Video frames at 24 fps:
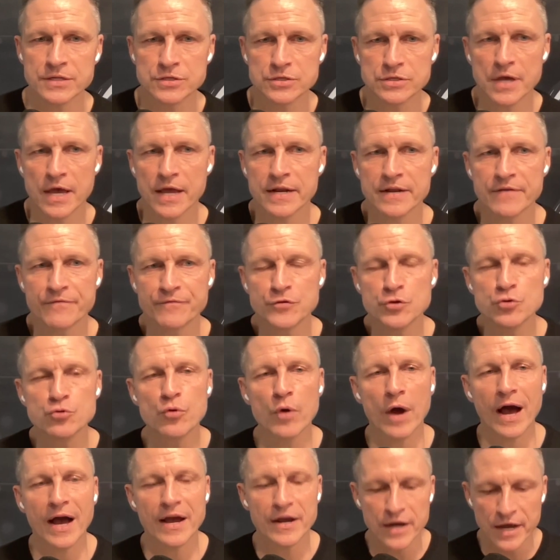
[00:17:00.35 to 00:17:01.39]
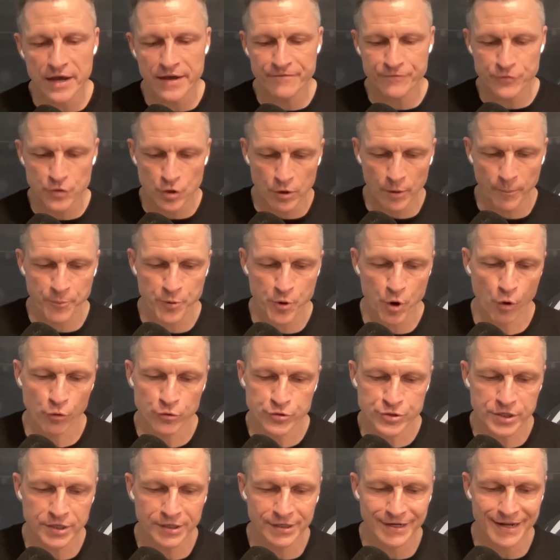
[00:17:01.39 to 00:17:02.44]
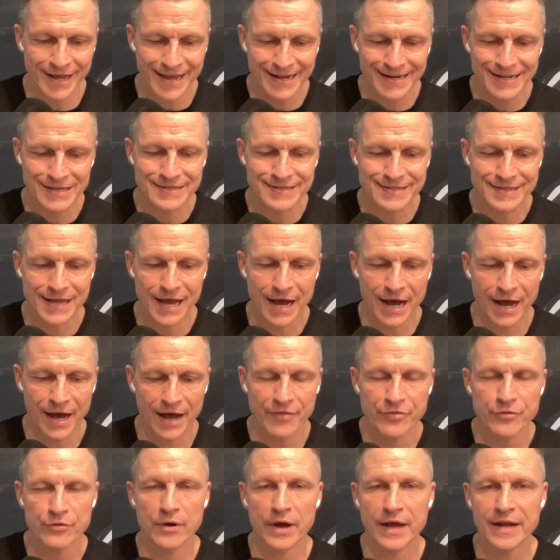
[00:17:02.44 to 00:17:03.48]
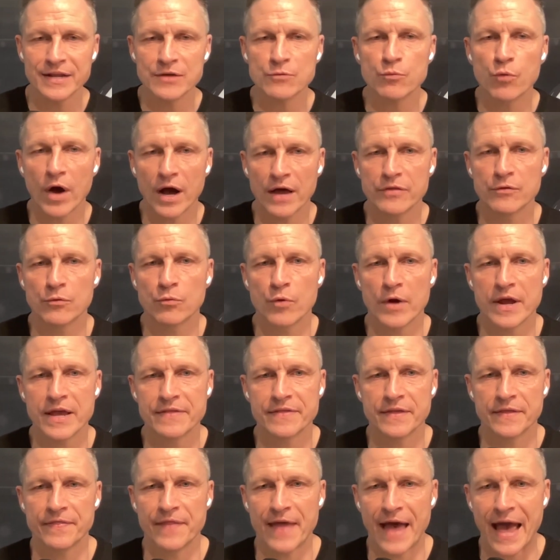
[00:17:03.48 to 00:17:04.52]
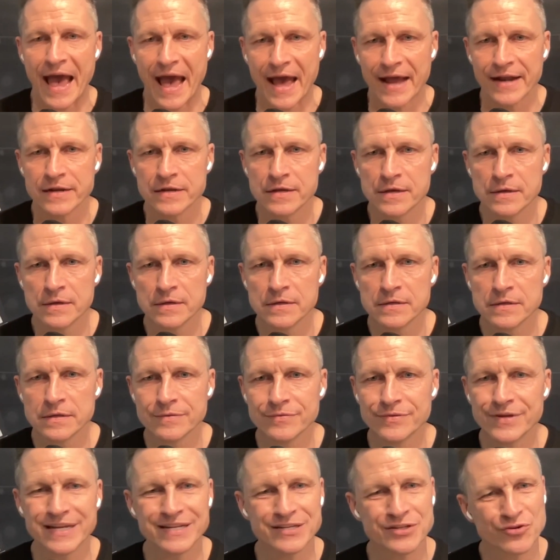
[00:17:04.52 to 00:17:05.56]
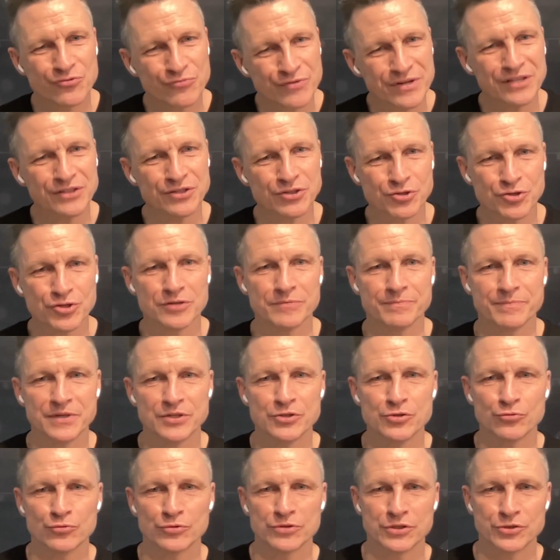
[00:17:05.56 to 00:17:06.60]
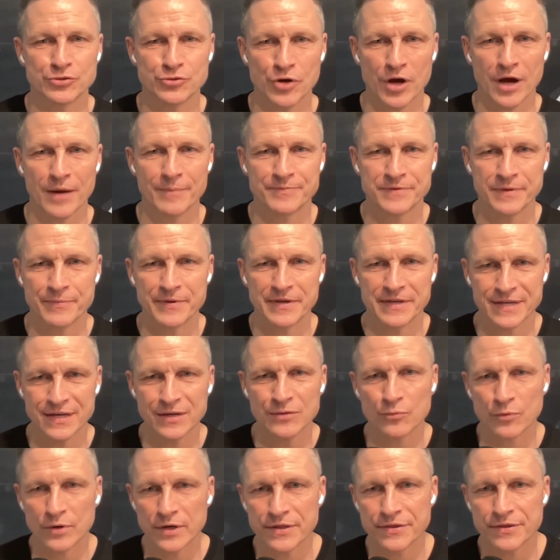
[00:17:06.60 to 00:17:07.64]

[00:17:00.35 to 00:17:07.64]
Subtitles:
if you're approaching it any other way than that, then you really shouldn't be doing the job to begin with,